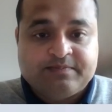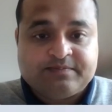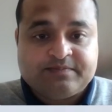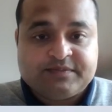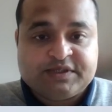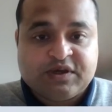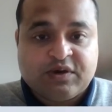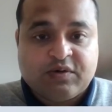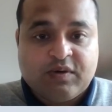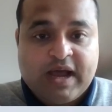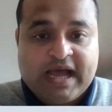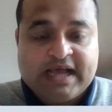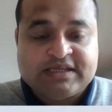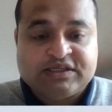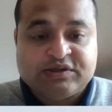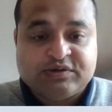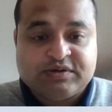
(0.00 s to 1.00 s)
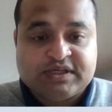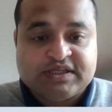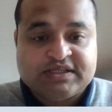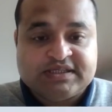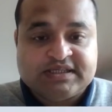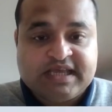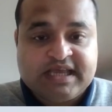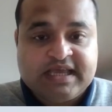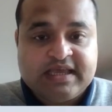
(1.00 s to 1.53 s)
So as you can
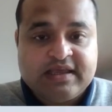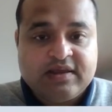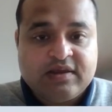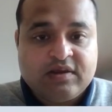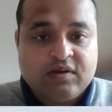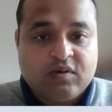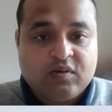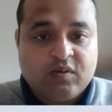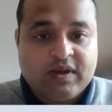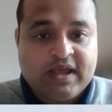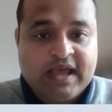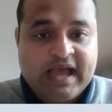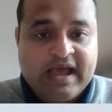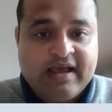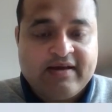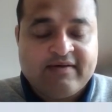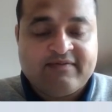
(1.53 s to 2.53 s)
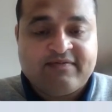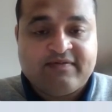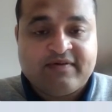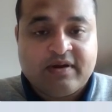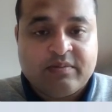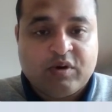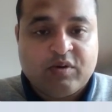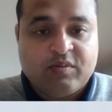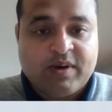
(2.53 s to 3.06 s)
see, we have
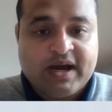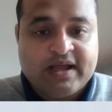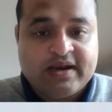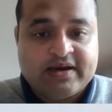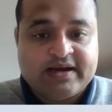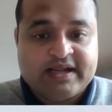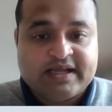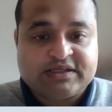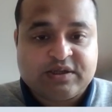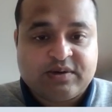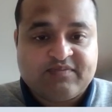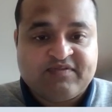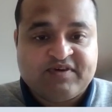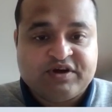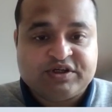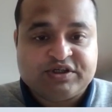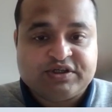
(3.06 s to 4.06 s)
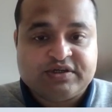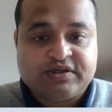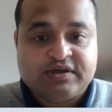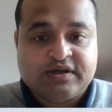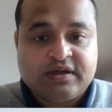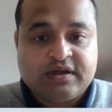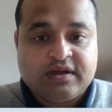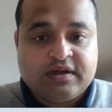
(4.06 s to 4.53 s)
a mobile and desktop version.